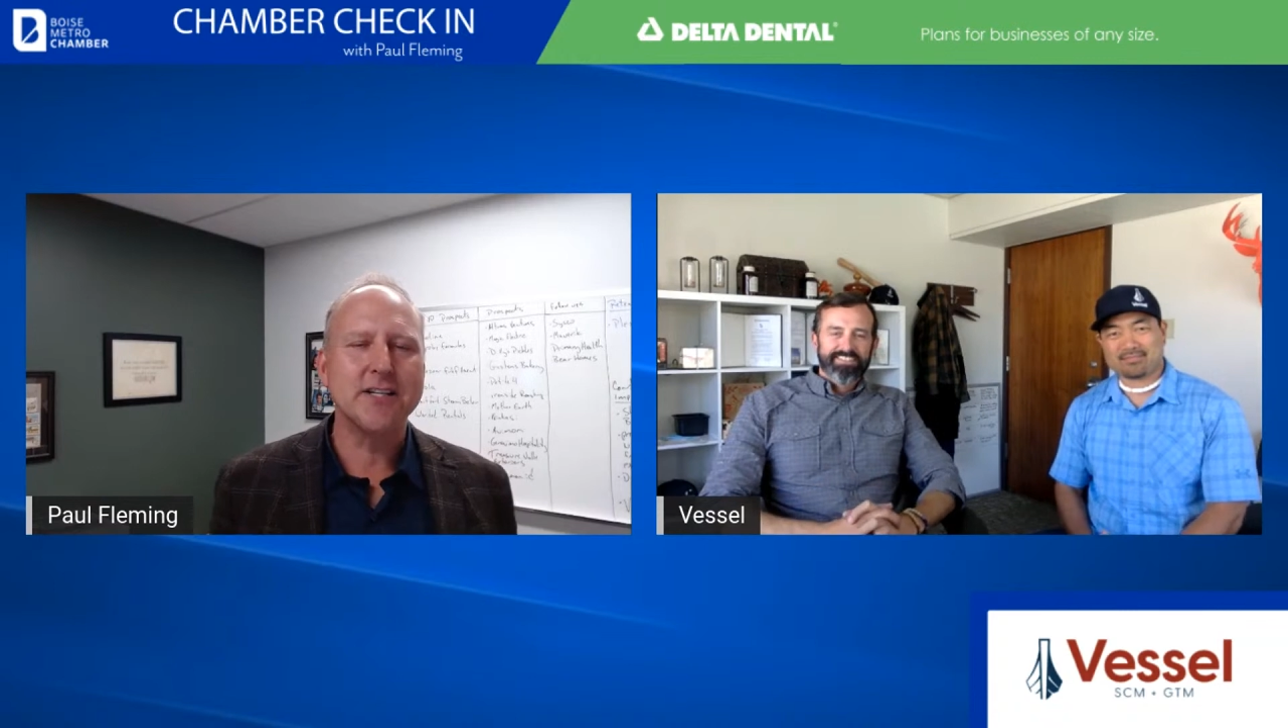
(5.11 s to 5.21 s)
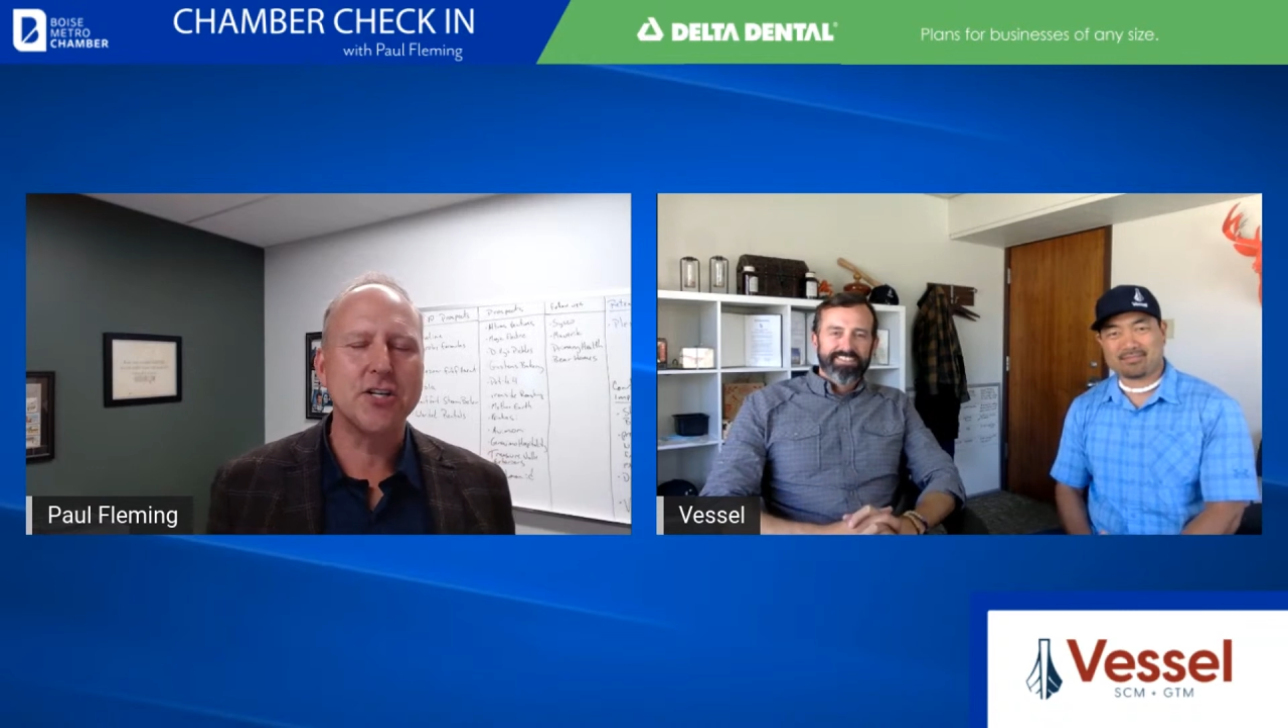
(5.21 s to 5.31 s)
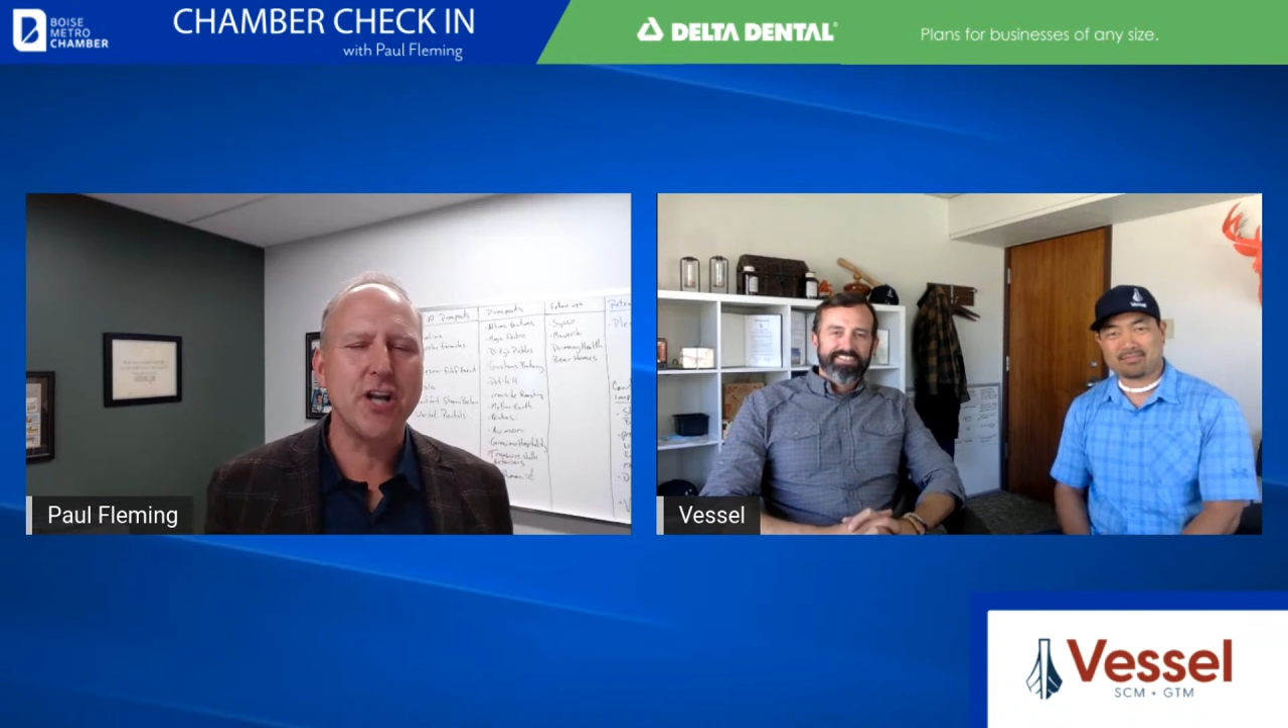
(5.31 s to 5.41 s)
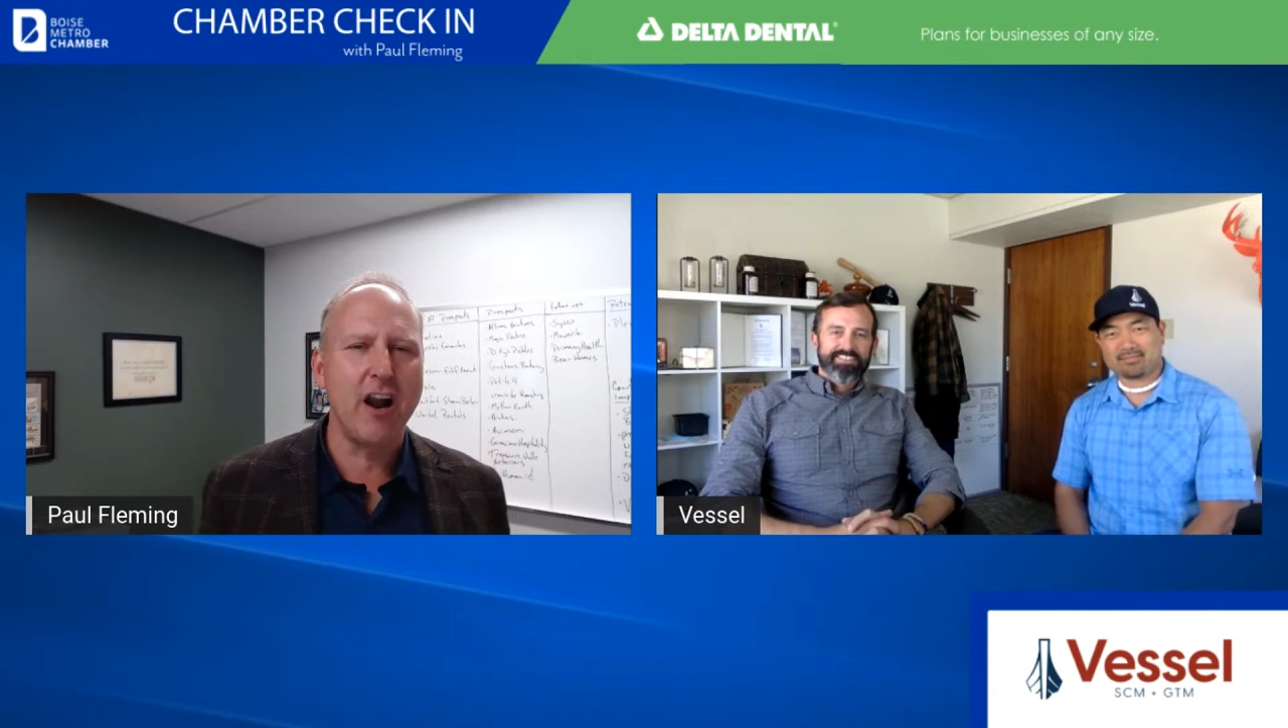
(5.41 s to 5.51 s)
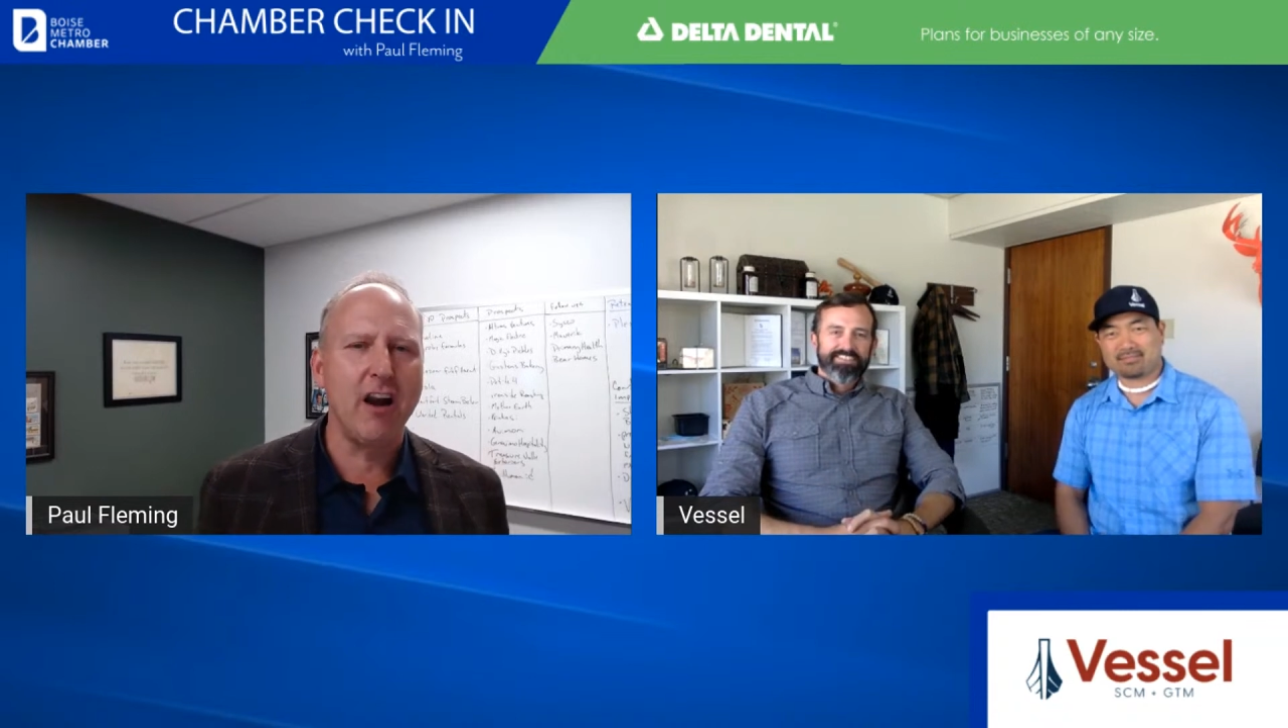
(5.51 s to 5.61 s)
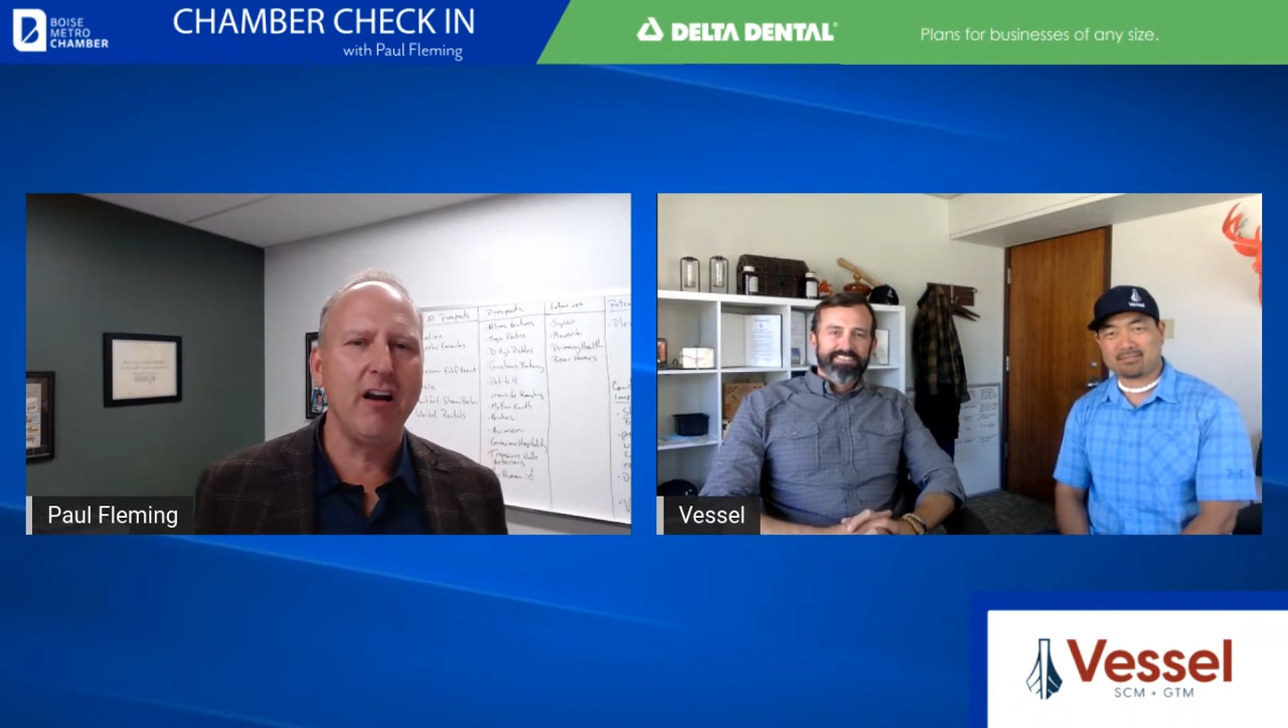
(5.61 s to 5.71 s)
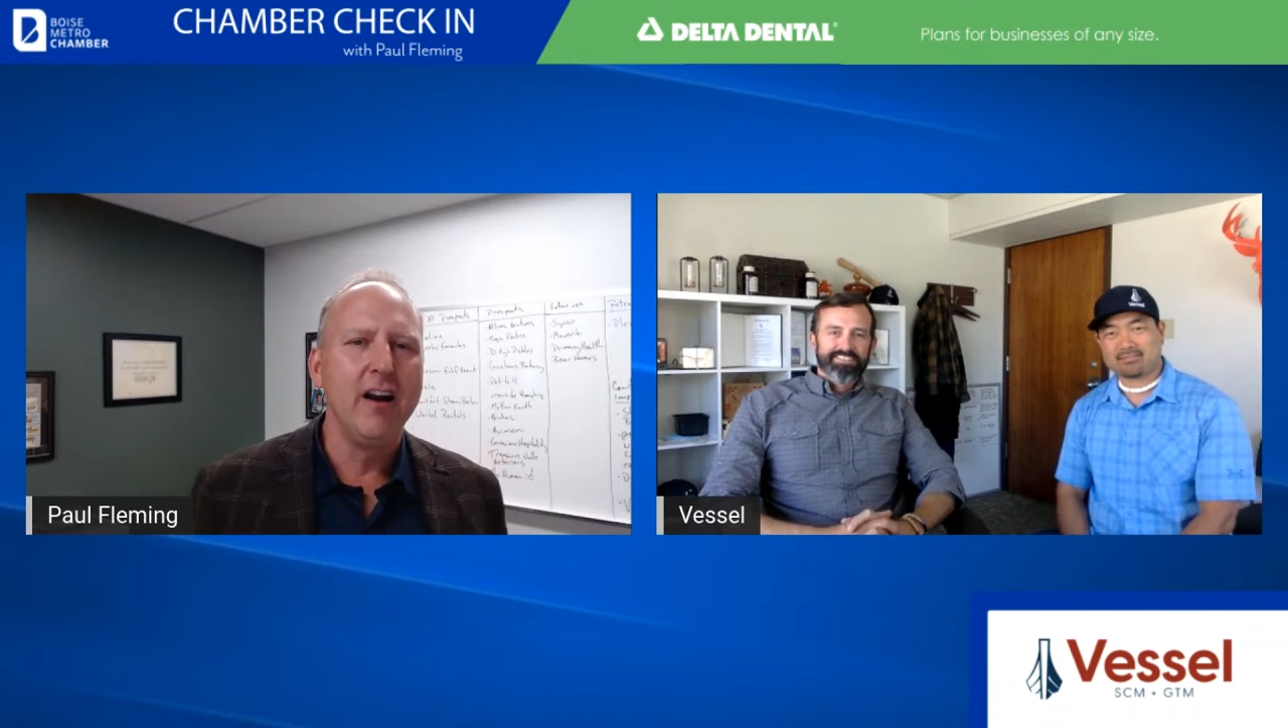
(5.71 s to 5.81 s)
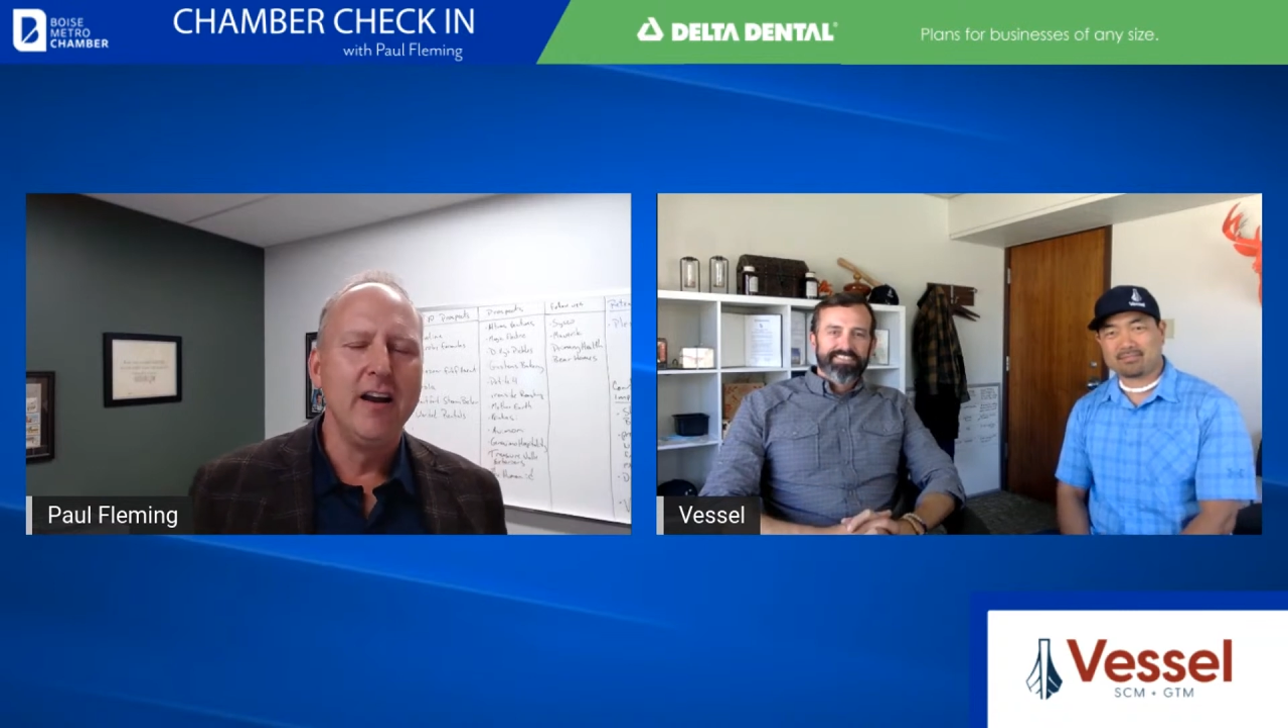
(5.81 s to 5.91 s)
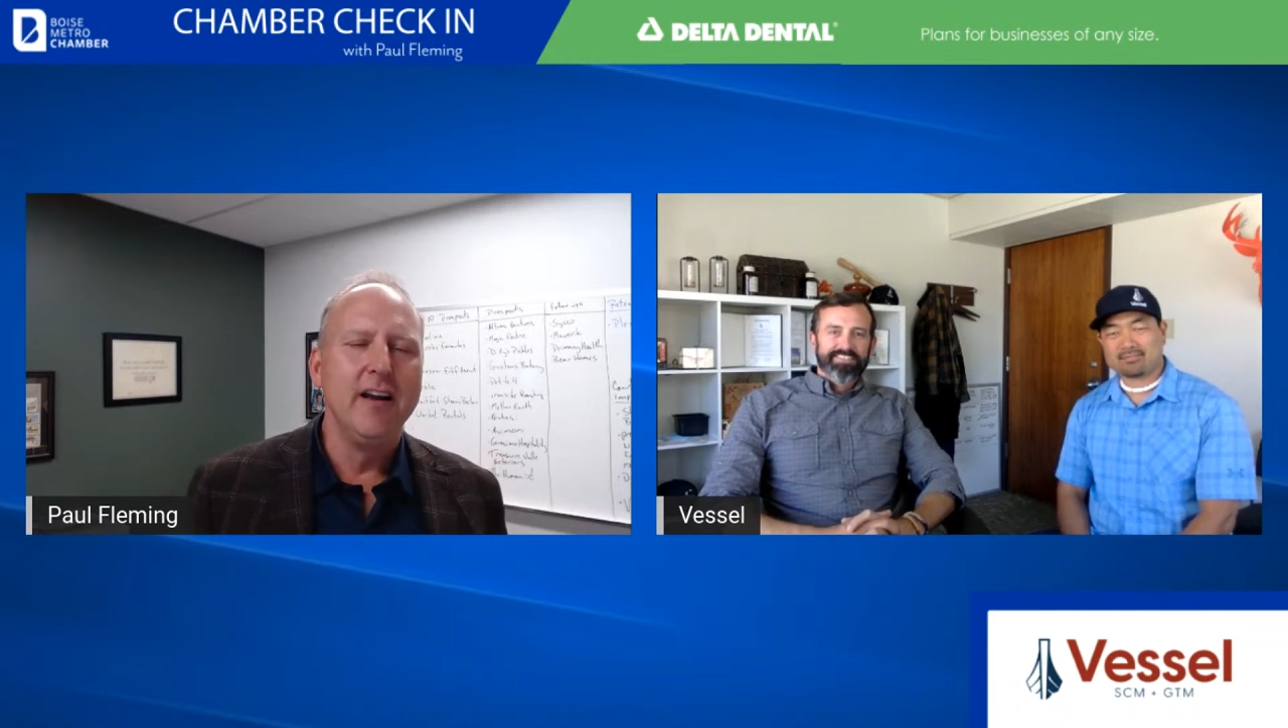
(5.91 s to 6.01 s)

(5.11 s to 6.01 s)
to share